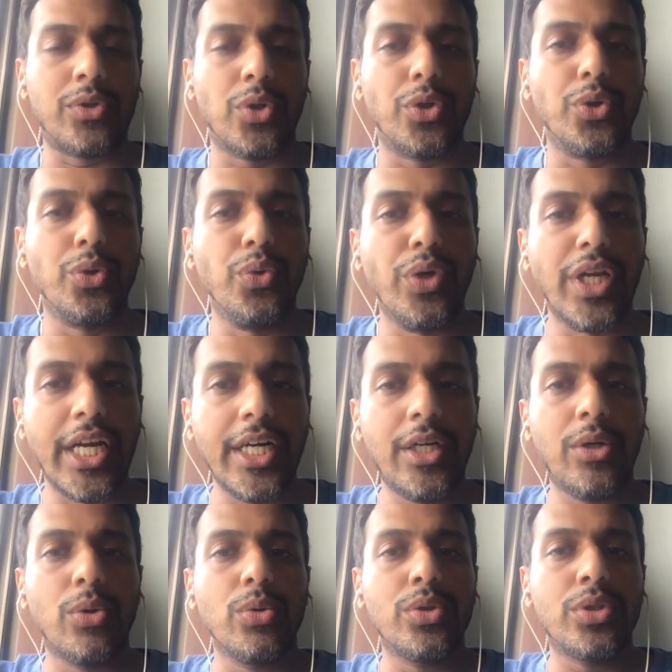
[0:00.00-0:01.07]
So you need
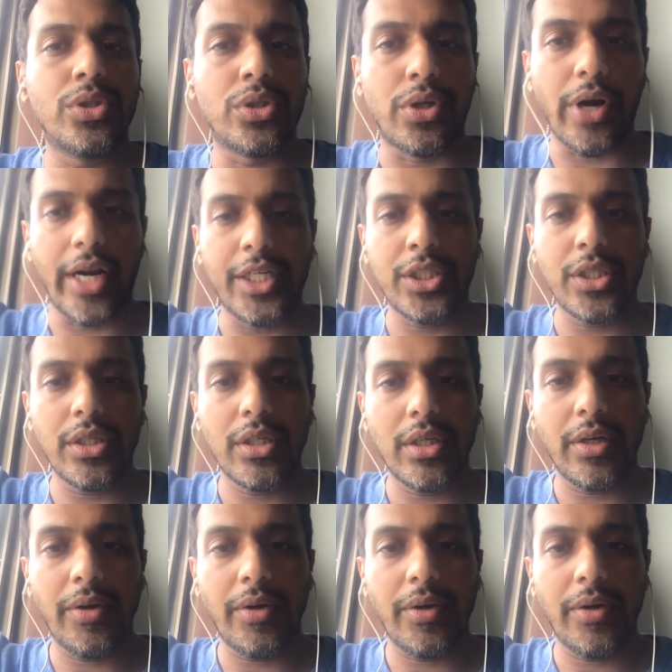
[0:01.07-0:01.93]
to stretch